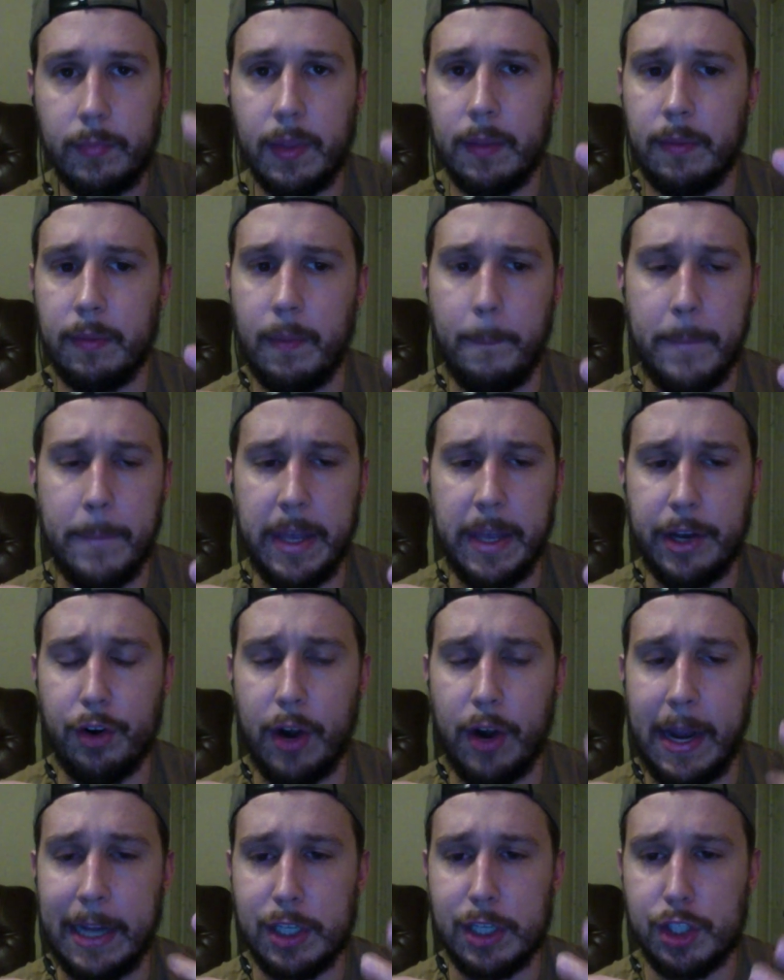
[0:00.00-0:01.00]

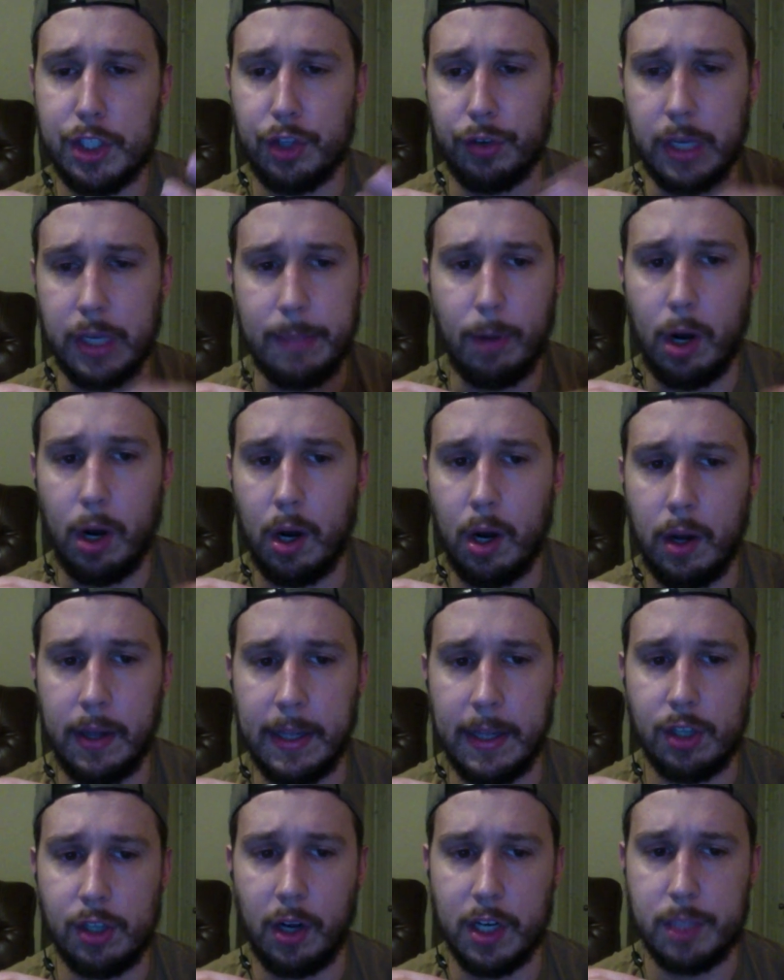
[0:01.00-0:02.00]
mid-range, 3-ball,
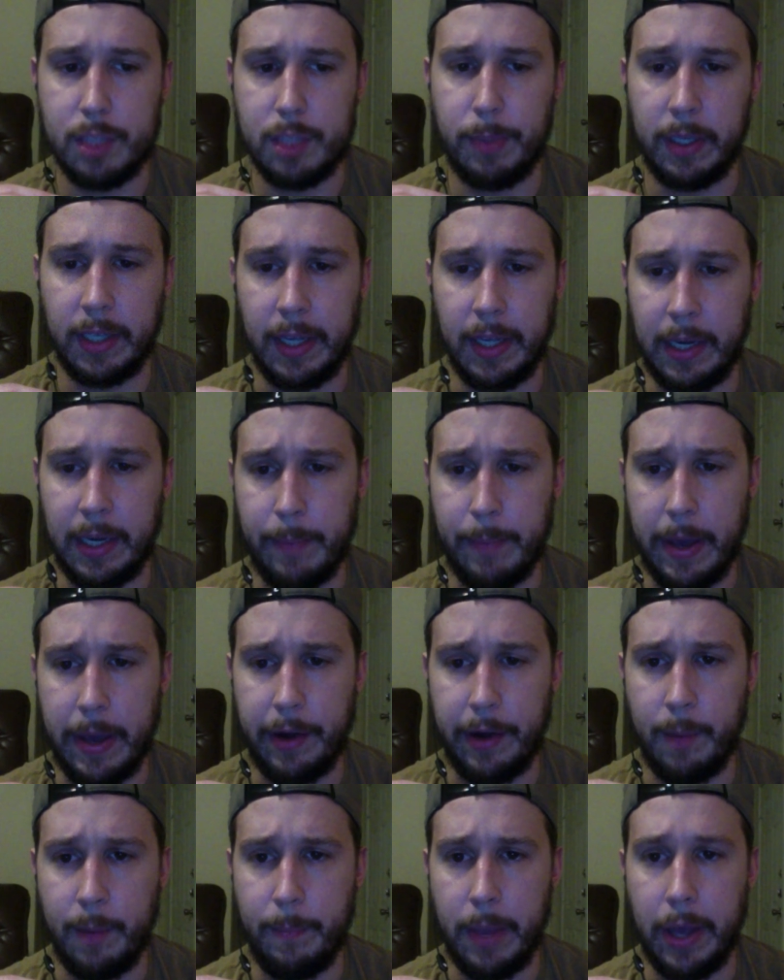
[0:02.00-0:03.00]
it's all just been getting better
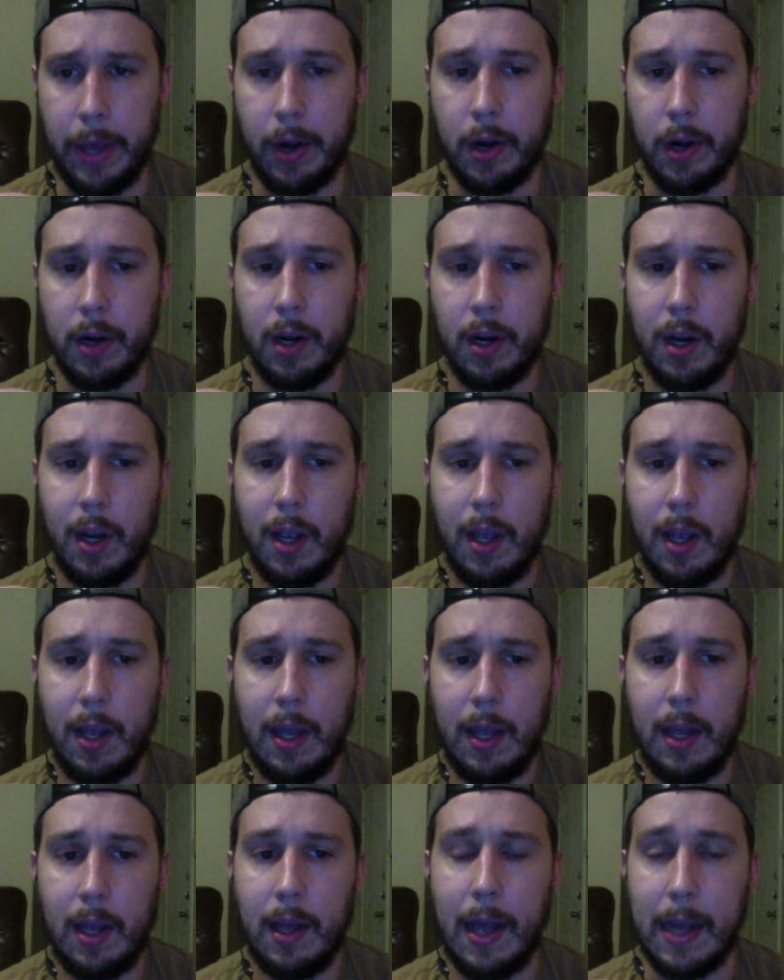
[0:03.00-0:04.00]
and better
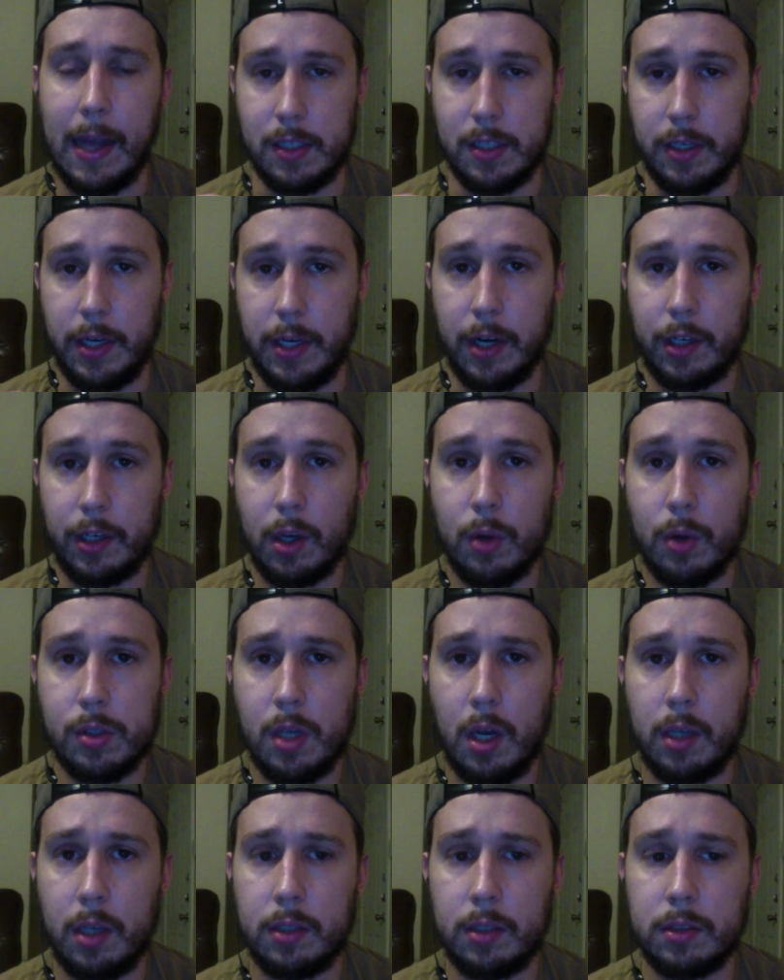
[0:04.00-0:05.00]
as the year goes
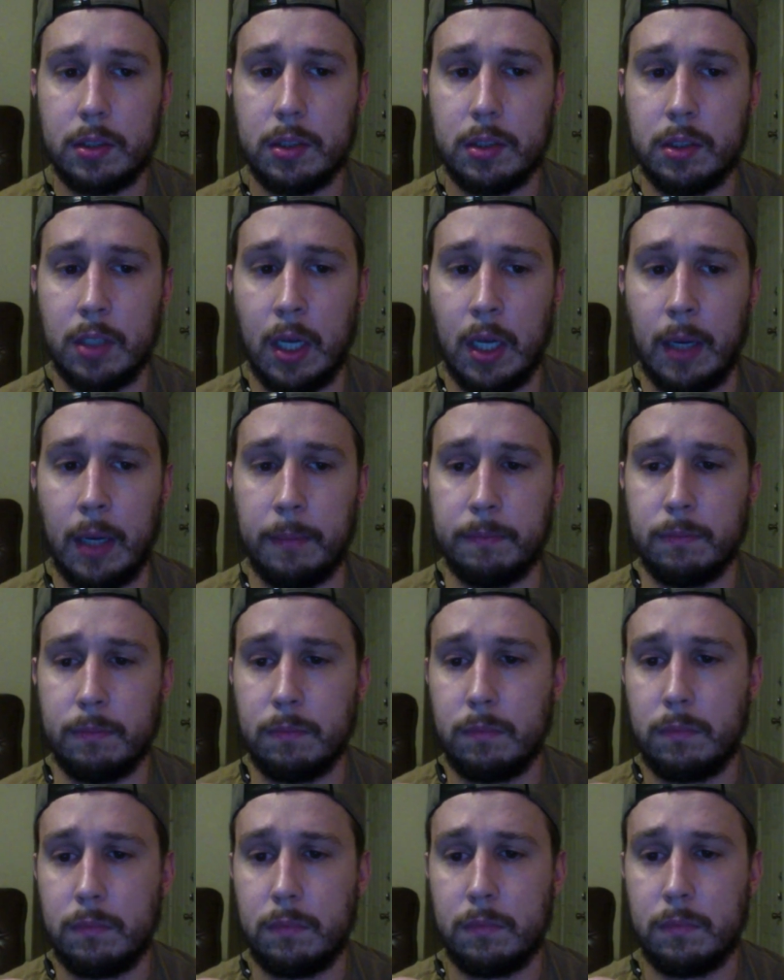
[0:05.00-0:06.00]
on.
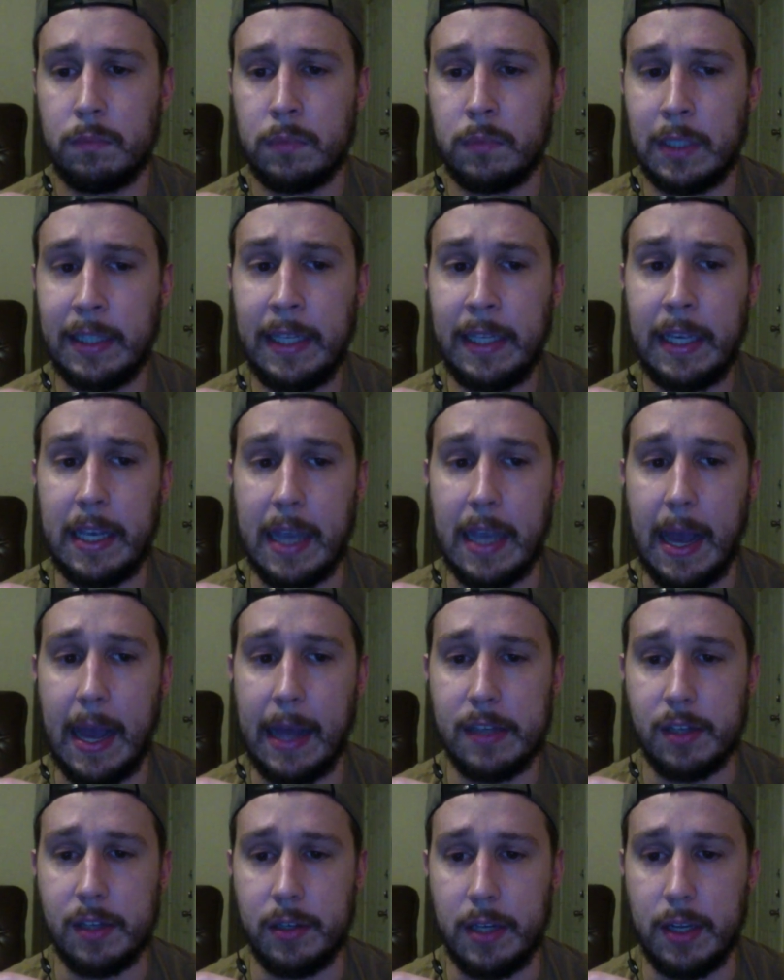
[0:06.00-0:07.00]
I think he
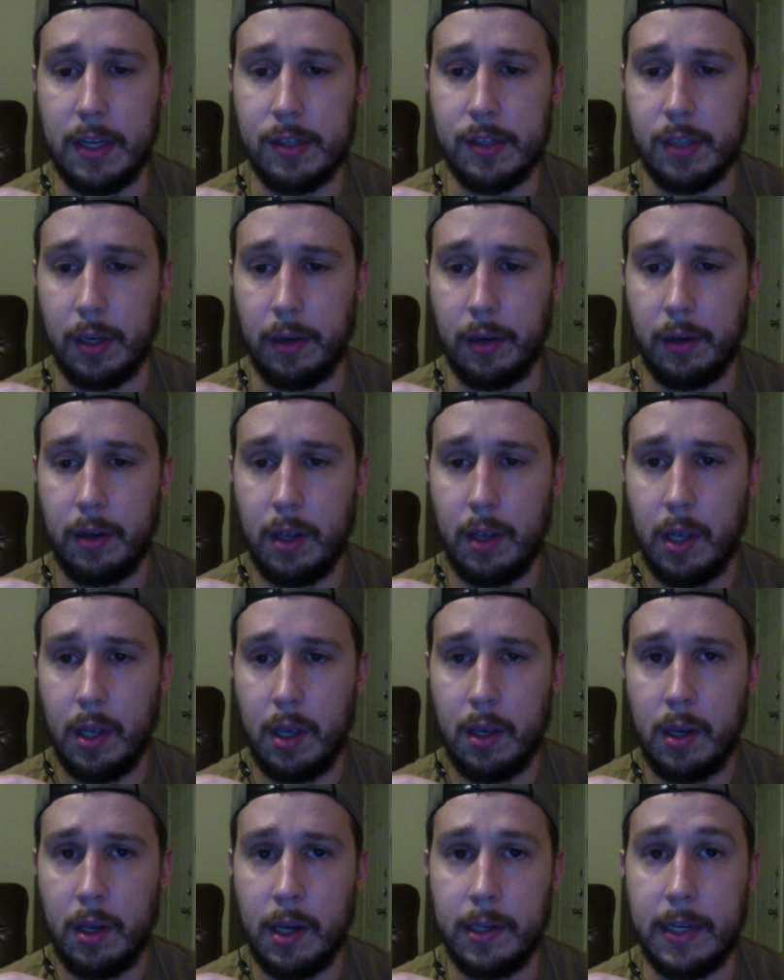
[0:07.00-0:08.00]
has a decent
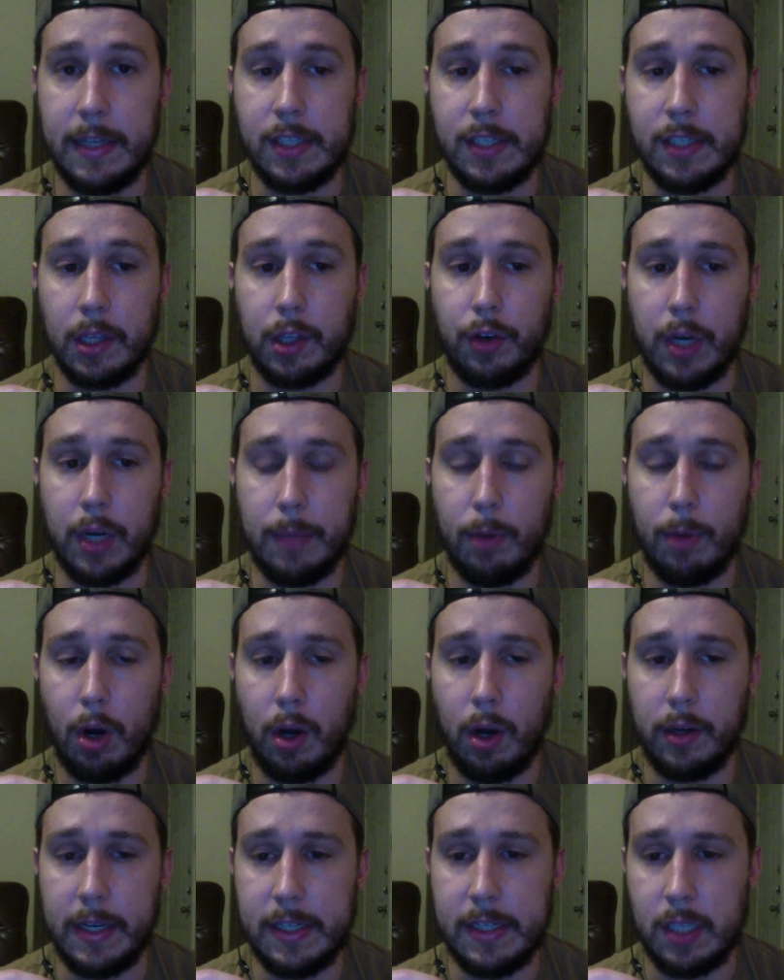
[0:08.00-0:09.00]
3-ball,
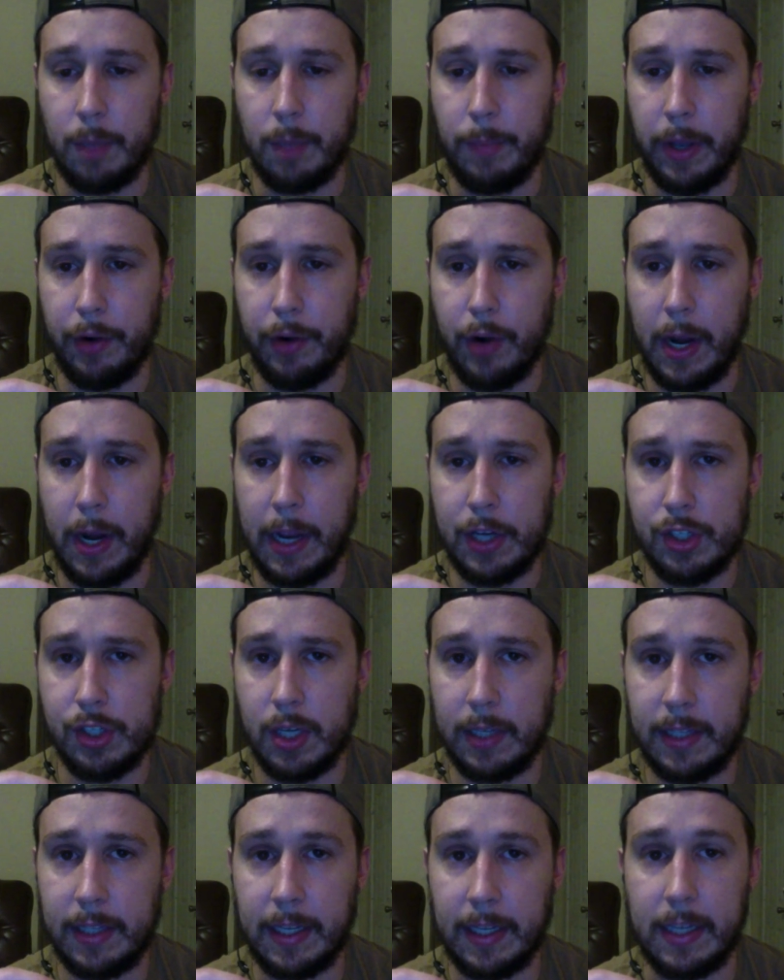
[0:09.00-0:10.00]
a decent mid-range, and
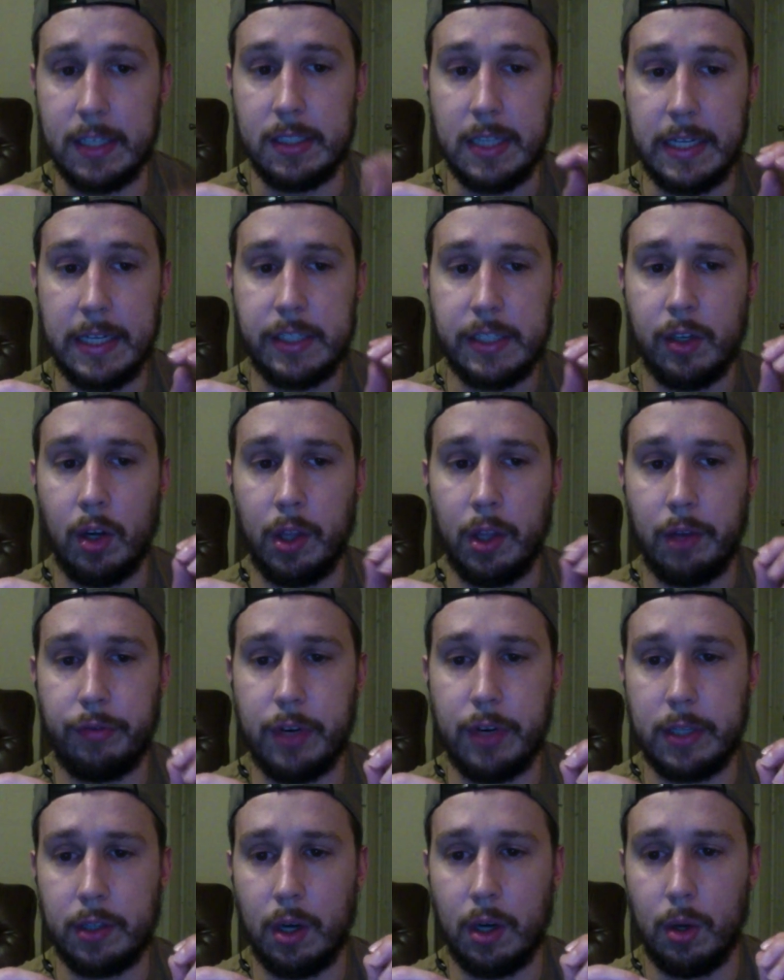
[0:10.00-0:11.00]
I think he's decent on the
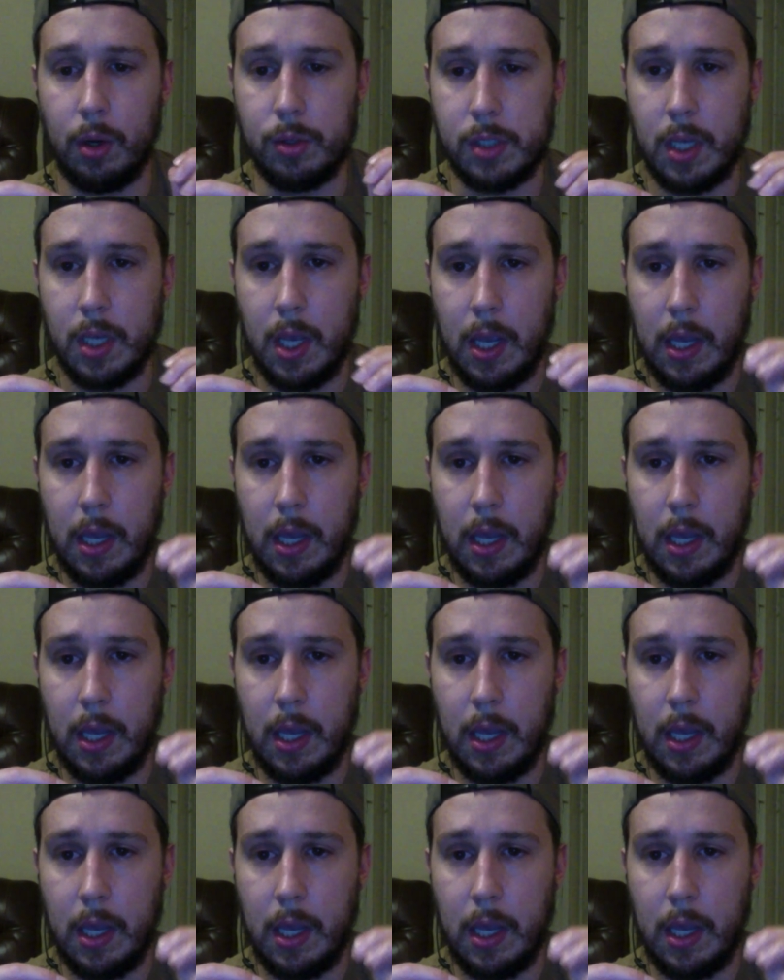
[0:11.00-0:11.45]
free throws.